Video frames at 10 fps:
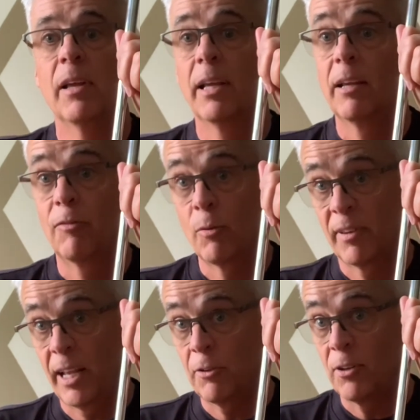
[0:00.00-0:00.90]
If you
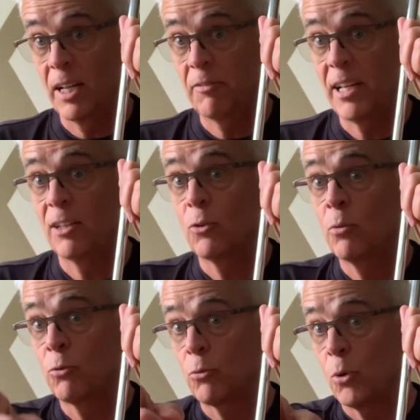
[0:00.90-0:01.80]
take your left hand to
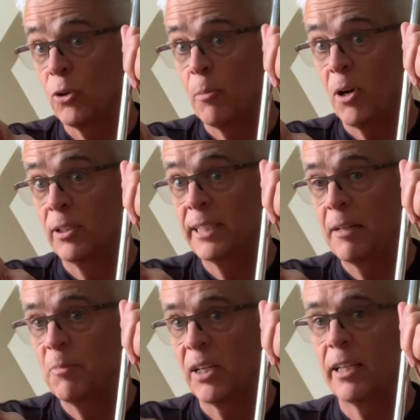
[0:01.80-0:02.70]
throw the ball in
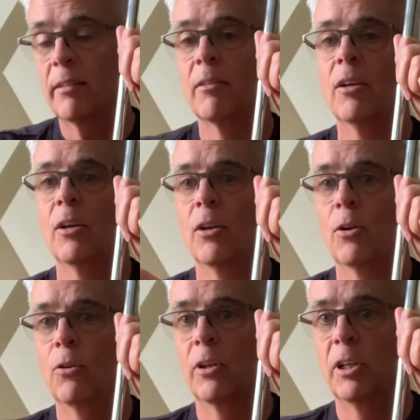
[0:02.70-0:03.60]
that bucket,
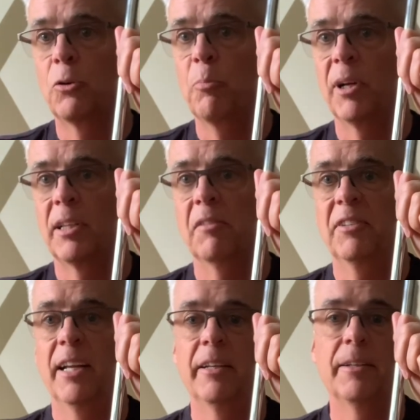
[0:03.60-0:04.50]
you need to putt
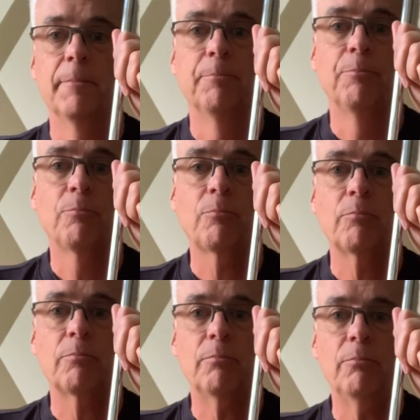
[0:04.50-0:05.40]
left-handed.
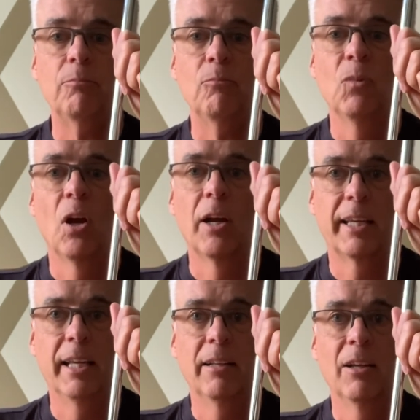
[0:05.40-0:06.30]

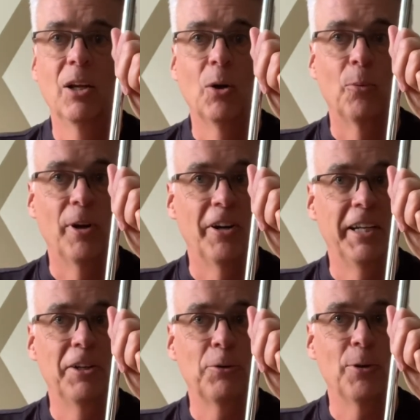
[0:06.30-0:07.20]
Again, we are
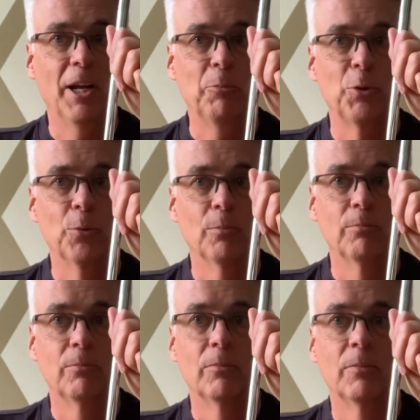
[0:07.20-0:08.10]
here to help you.
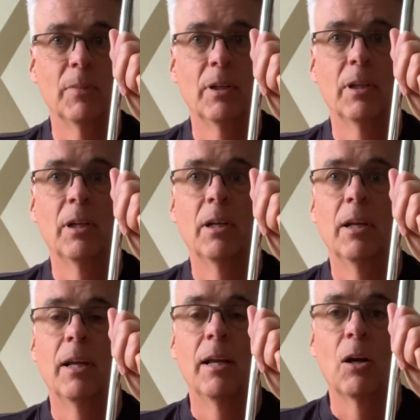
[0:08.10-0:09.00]

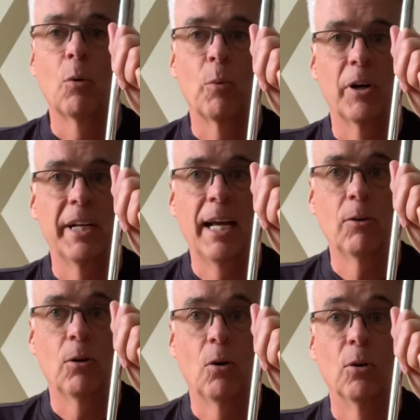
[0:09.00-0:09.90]
We're not
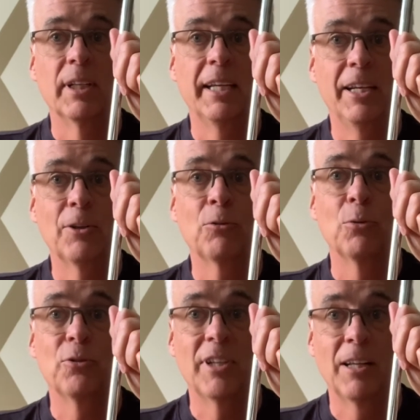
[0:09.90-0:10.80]
only here to
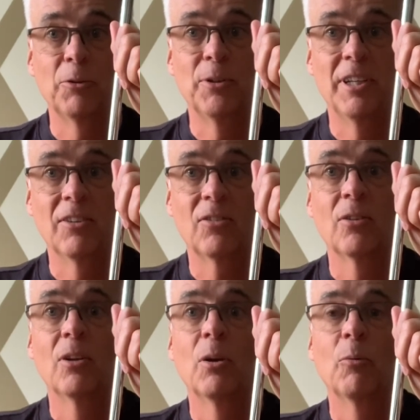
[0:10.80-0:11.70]
sell you this,
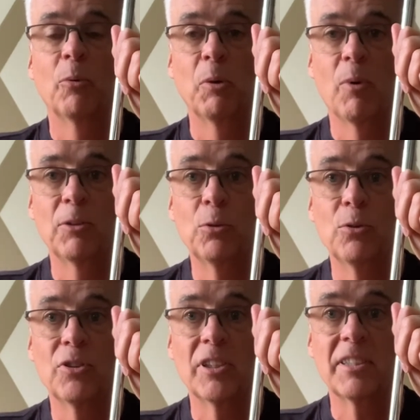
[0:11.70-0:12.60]
we want you to
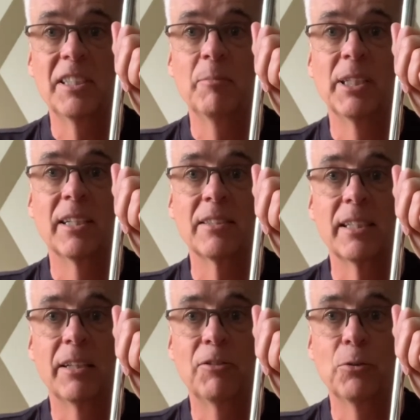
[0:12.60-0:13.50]
succeed, because
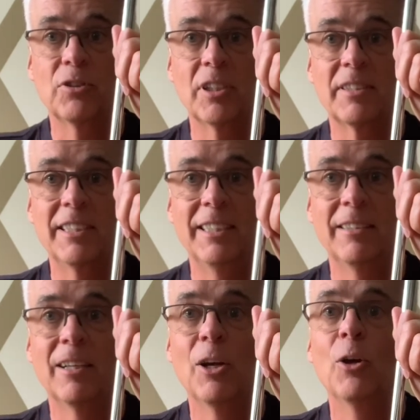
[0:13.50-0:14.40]
if you succeed,
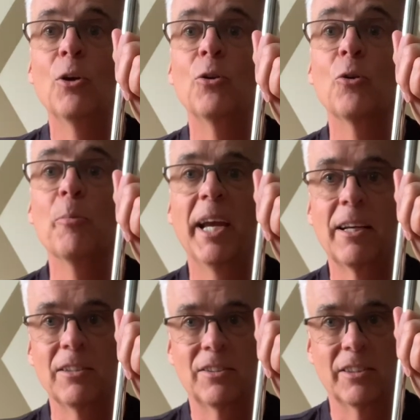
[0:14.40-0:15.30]
you make
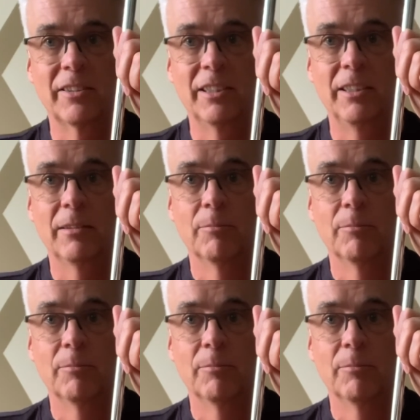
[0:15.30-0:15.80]
us succeed.